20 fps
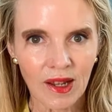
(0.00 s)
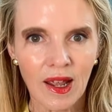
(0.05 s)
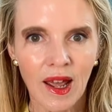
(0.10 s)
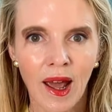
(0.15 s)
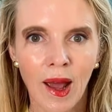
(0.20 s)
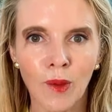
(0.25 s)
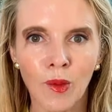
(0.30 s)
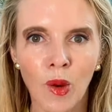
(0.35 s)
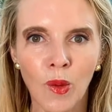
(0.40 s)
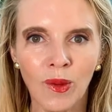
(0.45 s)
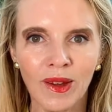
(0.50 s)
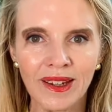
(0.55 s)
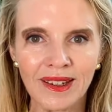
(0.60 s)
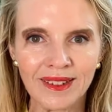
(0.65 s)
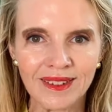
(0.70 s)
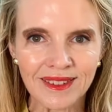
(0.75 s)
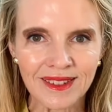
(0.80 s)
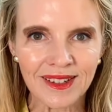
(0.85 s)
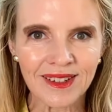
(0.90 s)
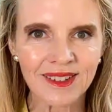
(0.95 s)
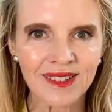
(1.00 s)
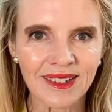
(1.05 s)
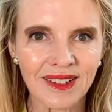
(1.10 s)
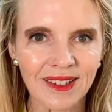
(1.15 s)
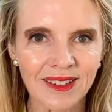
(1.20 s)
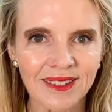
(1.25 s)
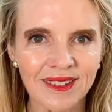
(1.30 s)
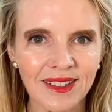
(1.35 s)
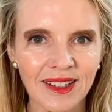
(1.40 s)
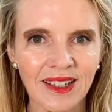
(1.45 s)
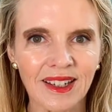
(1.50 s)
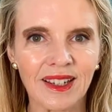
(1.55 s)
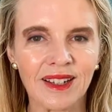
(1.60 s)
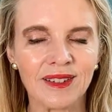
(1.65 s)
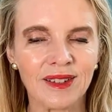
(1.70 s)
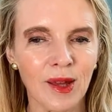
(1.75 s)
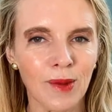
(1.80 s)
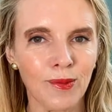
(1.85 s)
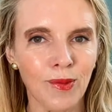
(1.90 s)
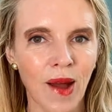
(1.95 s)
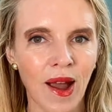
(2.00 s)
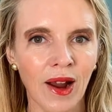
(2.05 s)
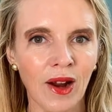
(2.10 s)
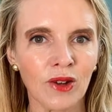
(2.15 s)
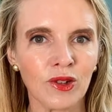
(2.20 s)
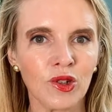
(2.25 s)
And what we consistently see is that buyers